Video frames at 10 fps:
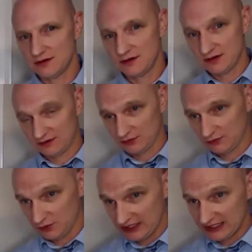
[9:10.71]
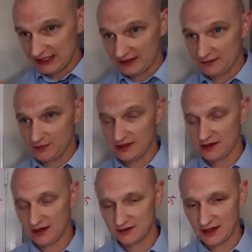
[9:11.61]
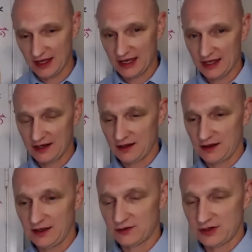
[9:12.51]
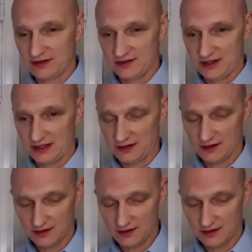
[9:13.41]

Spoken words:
this weekend because I had an interesting